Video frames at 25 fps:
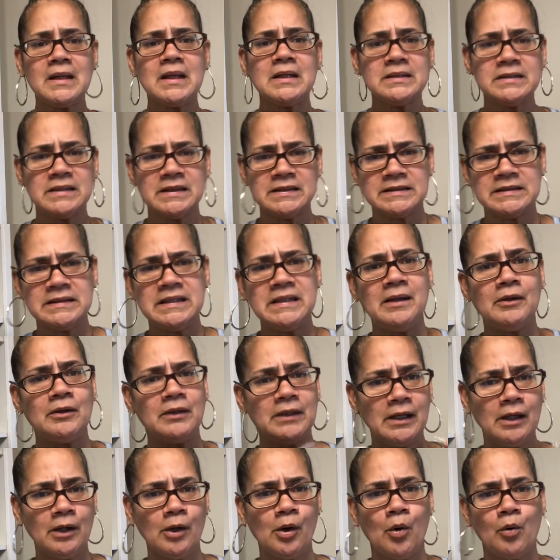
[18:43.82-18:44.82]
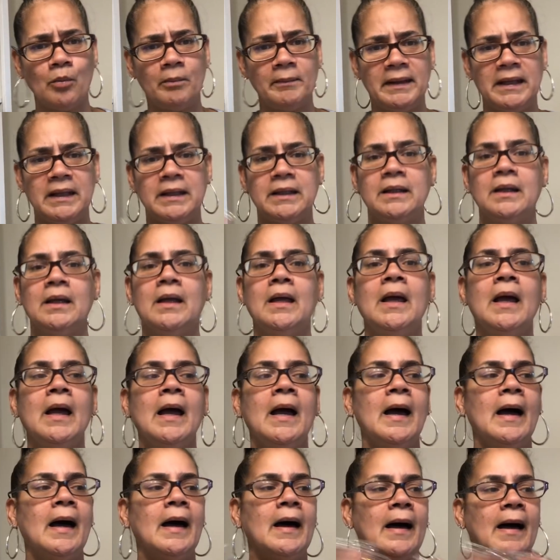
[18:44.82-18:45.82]
to see little old me.
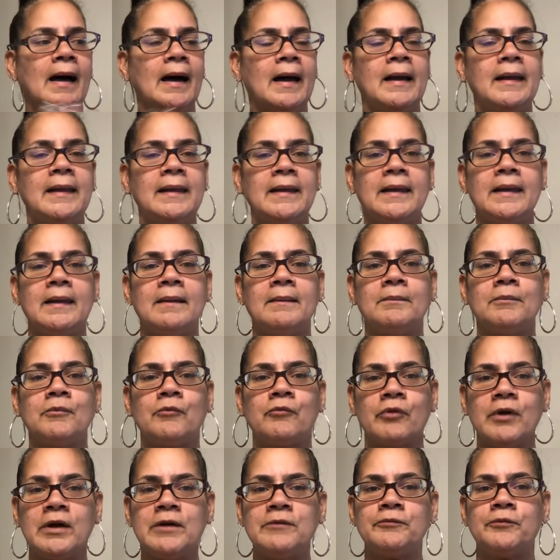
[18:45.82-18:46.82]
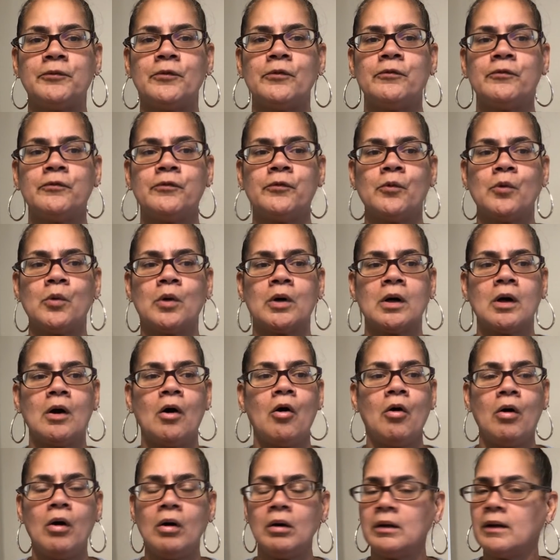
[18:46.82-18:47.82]
I am grateful for
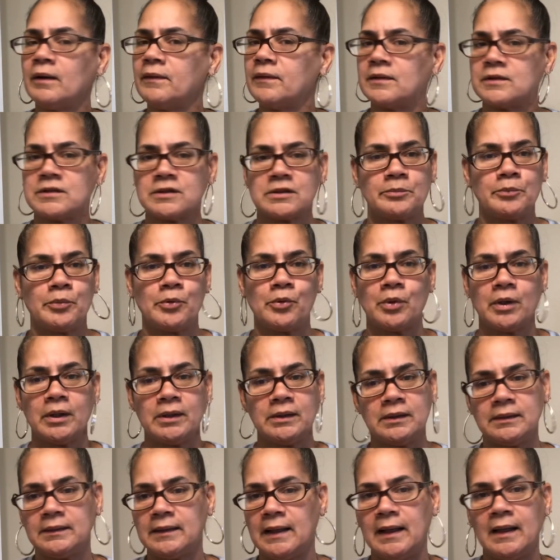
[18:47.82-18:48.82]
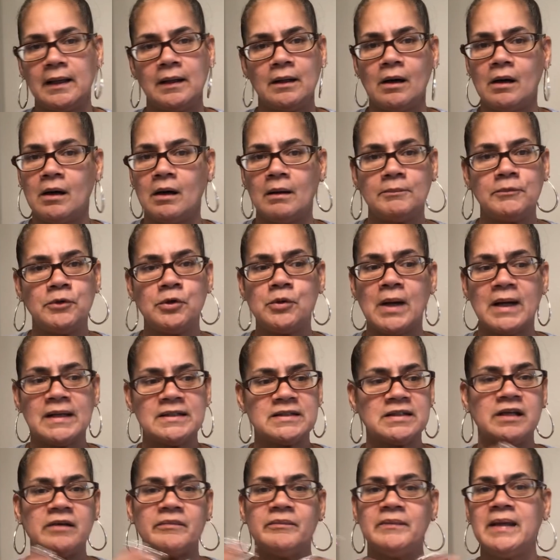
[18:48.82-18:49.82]
all of the support that um, you
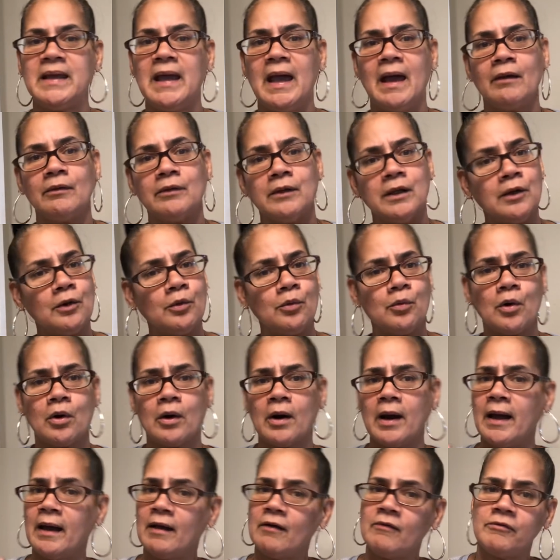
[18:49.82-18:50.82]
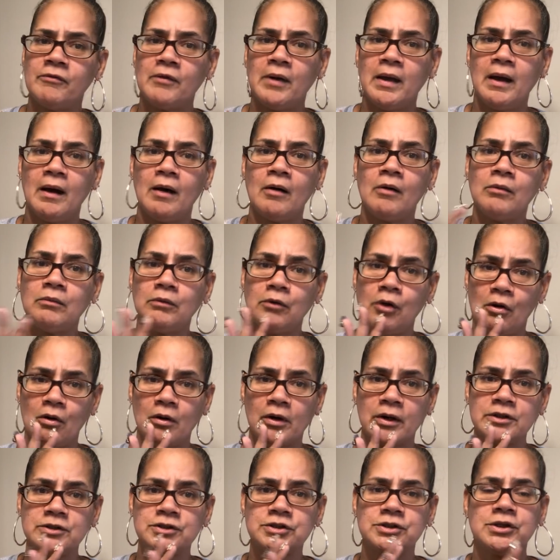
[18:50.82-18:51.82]
guys give me, how little or how, how
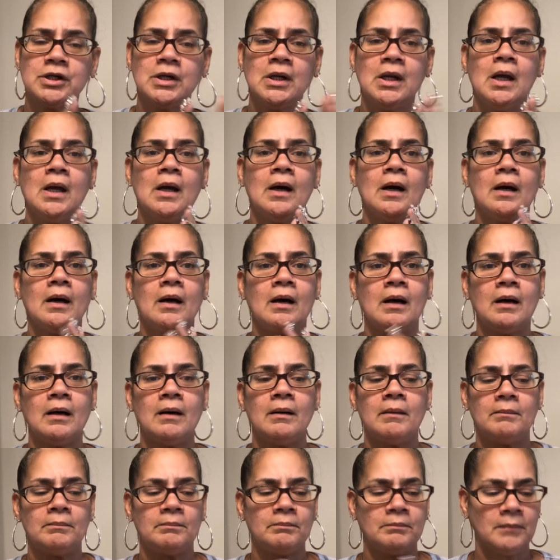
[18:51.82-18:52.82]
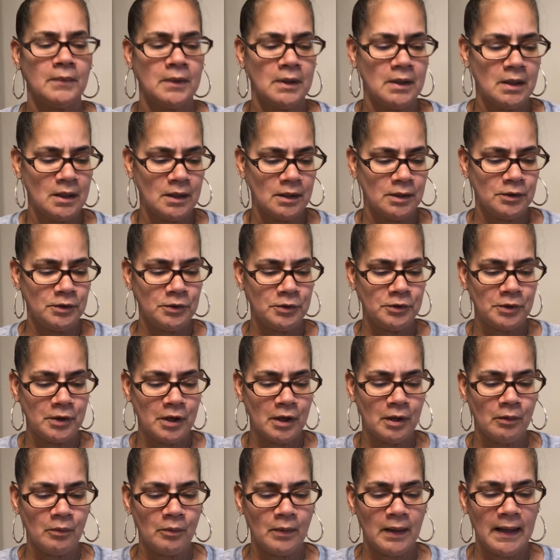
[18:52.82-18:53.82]
large, um, you
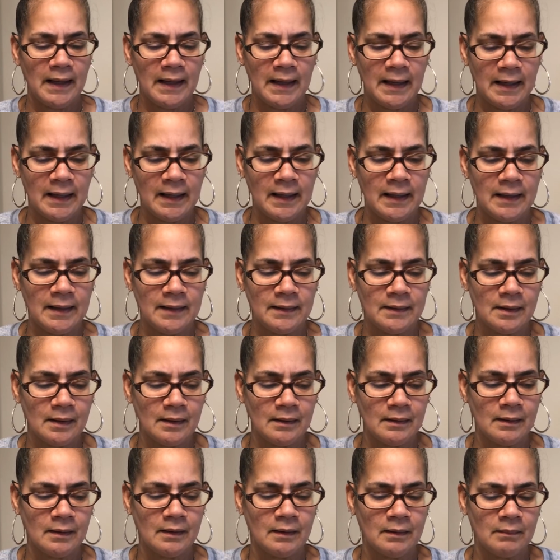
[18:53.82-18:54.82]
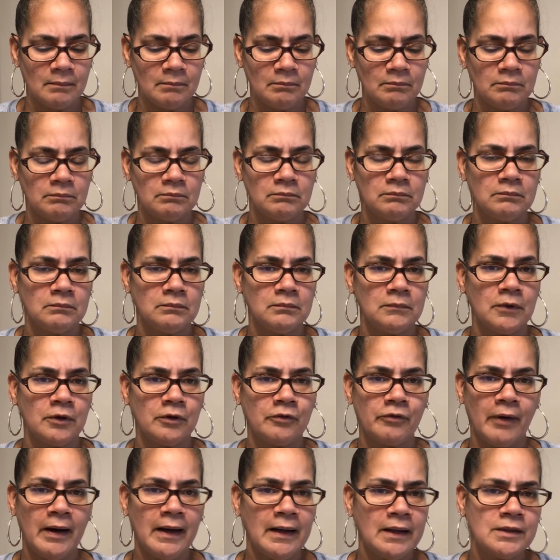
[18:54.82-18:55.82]
know, and um,
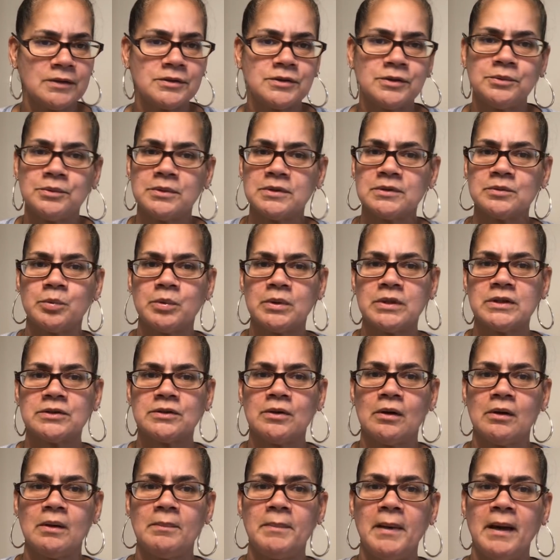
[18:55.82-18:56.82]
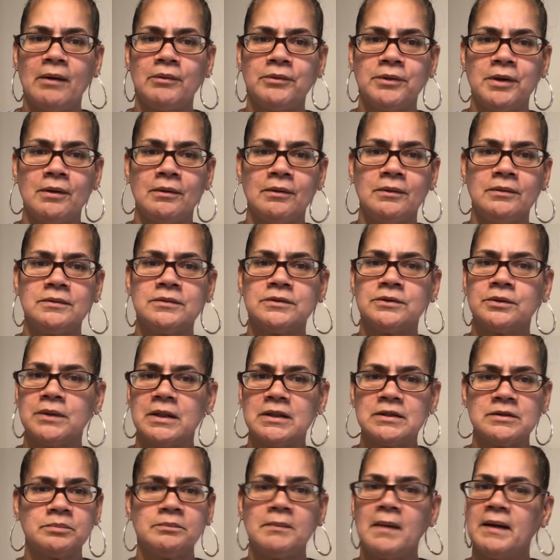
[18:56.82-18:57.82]
Gratitude is what it's all about, y'all. So
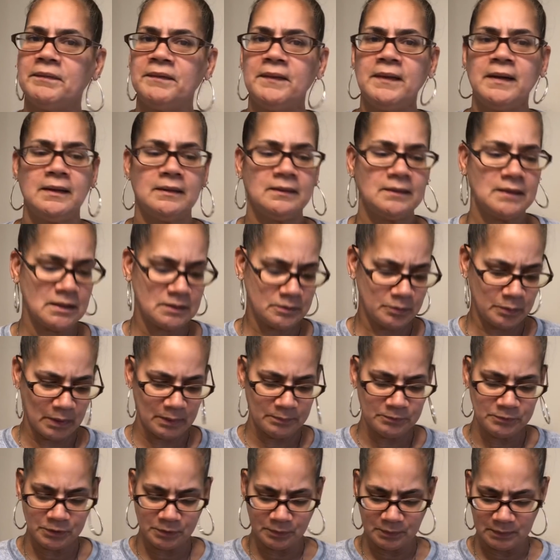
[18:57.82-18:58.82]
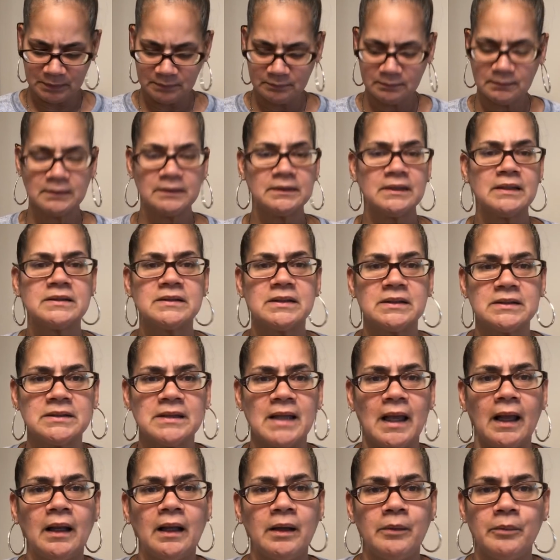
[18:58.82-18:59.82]
that's my thing. That's what I'm doing. That's
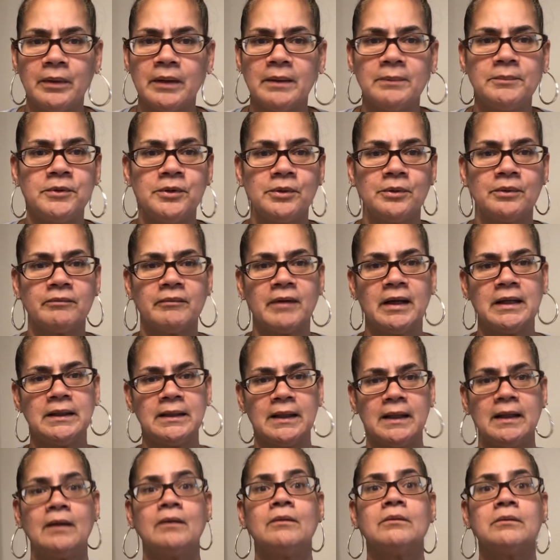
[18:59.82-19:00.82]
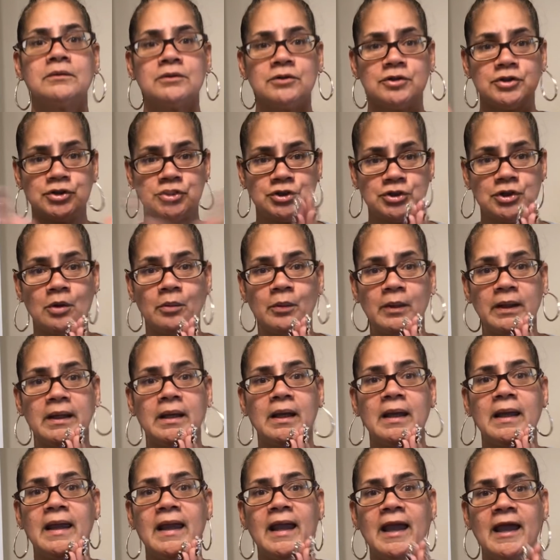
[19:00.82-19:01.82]
exactly what I'm doing right now. Showing
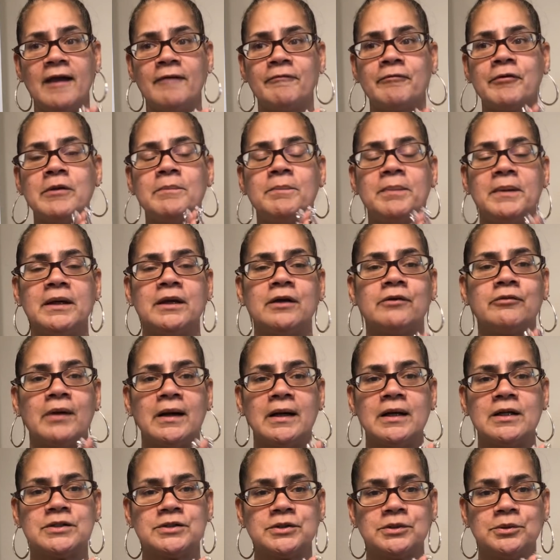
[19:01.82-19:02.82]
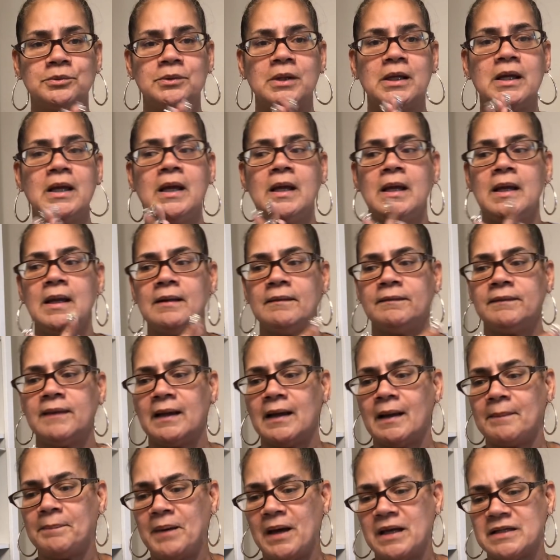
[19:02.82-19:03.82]
every bit of gratitude that
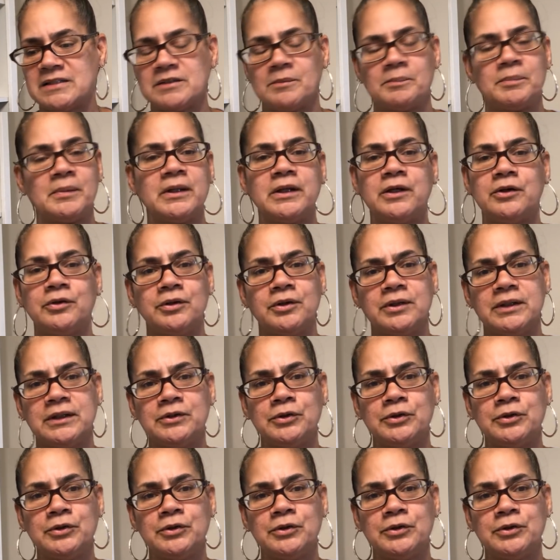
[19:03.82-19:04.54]
I possibly could,